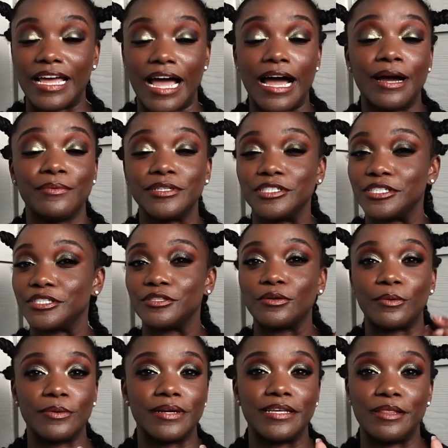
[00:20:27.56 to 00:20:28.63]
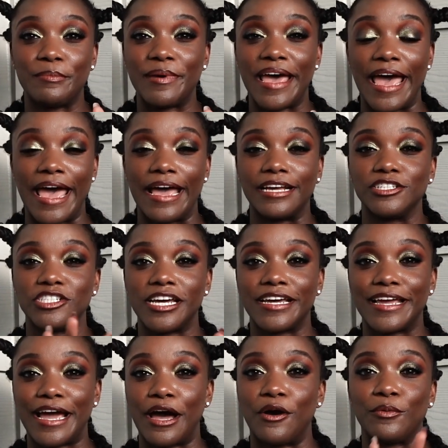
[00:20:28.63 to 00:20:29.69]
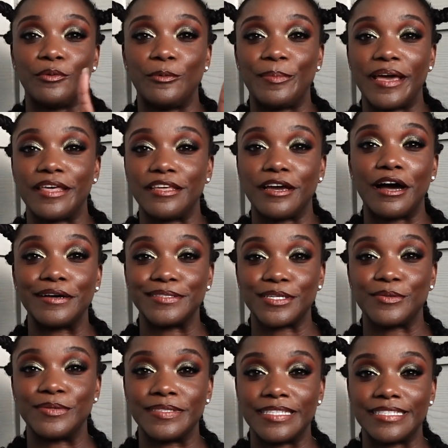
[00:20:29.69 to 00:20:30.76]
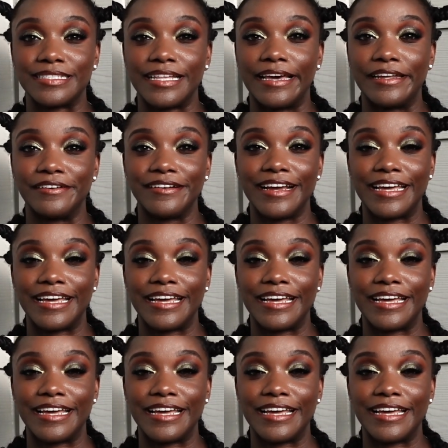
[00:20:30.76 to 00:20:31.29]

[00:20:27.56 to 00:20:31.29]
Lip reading: I would just throw it in the bag, check out, we'll pay the consequences later.